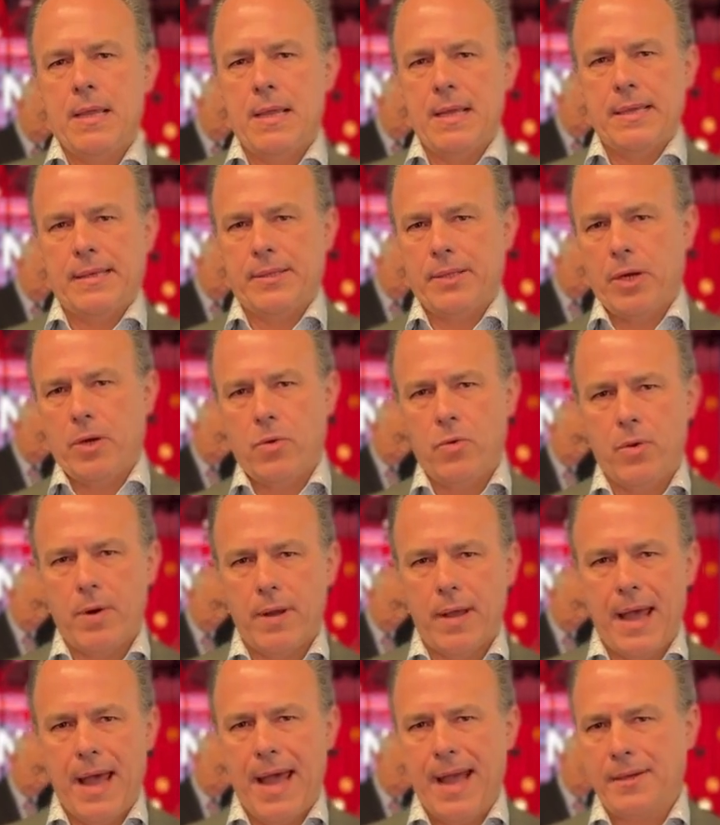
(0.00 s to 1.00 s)
So
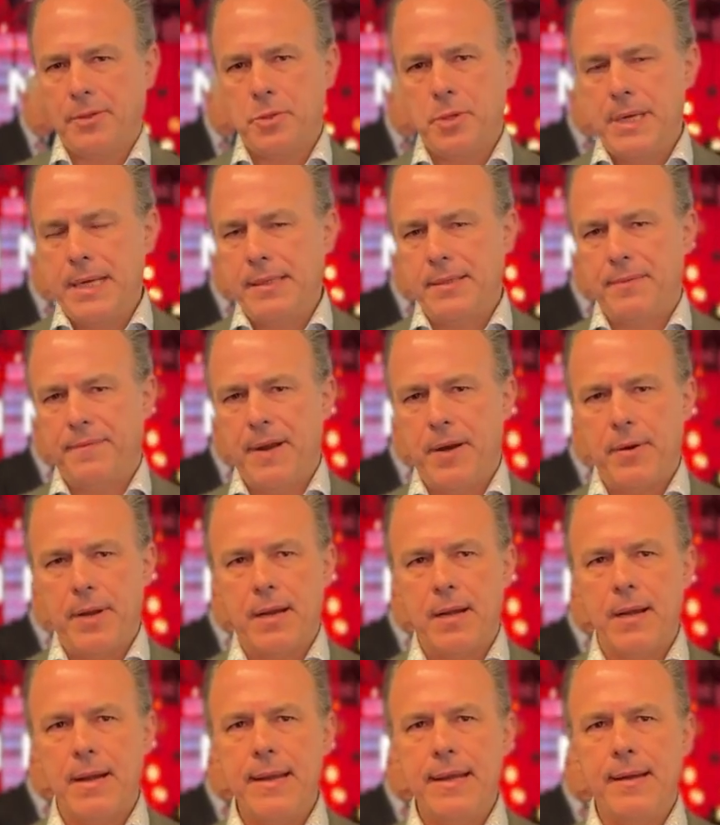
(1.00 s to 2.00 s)
actually it's very
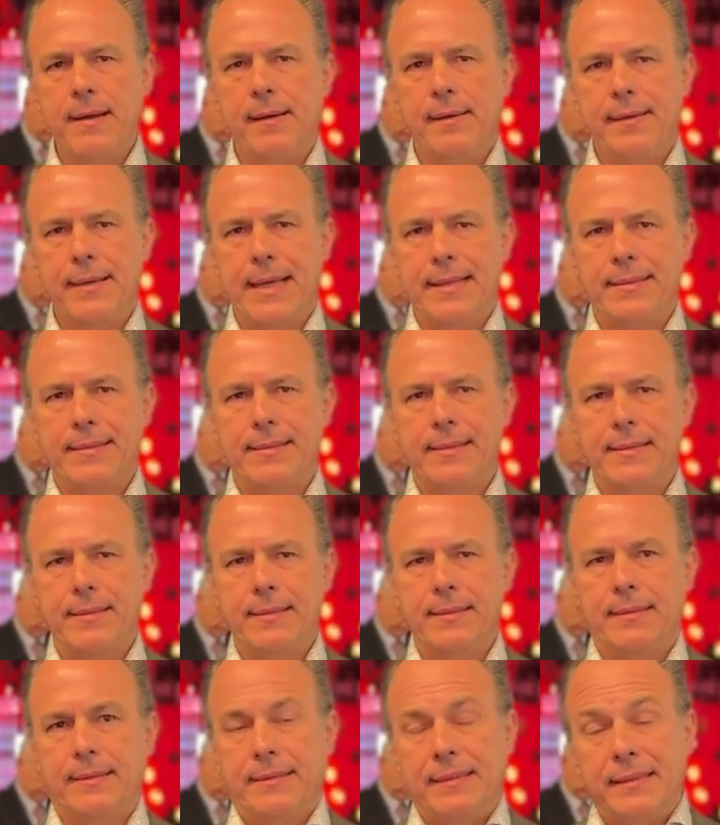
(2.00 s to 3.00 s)
clear that the